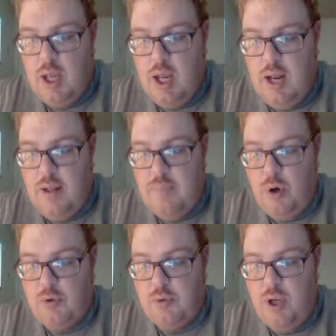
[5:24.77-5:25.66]
And then
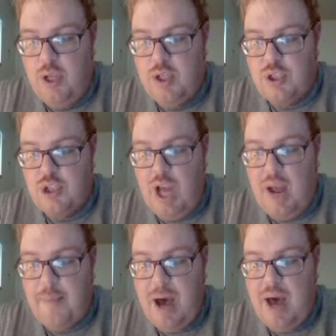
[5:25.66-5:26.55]
Baldroy is
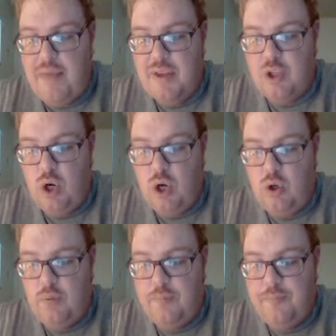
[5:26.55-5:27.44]
shot by this girl.